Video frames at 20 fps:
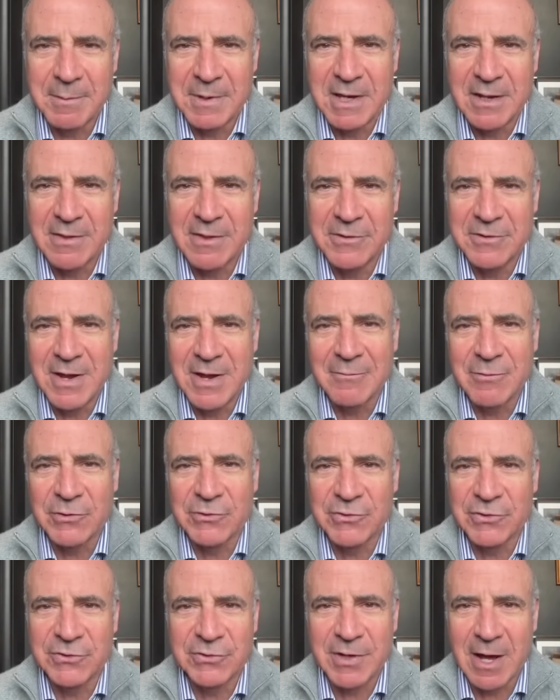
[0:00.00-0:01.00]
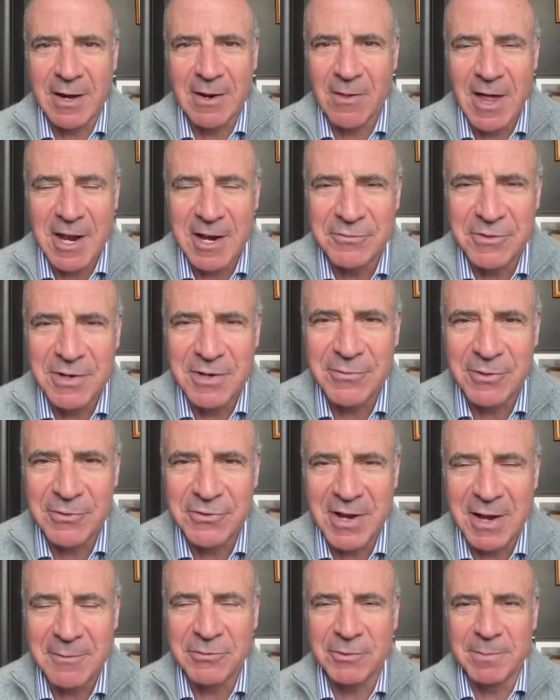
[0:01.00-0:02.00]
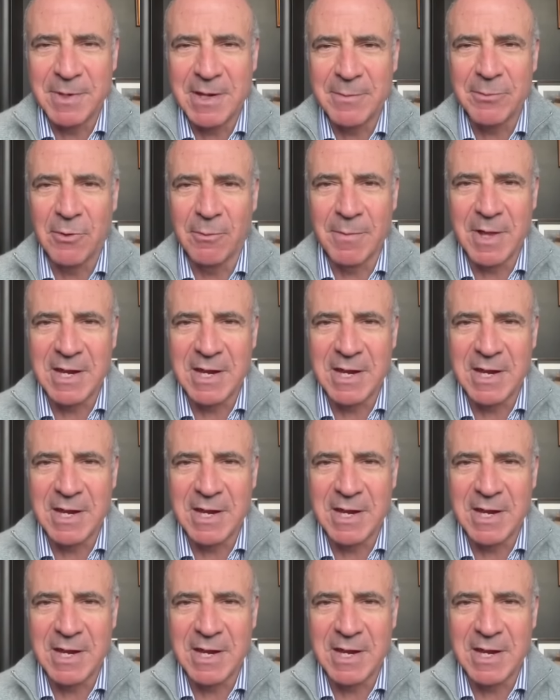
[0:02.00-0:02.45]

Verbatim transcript: well, I mean, Davos has got a lot of different types of people.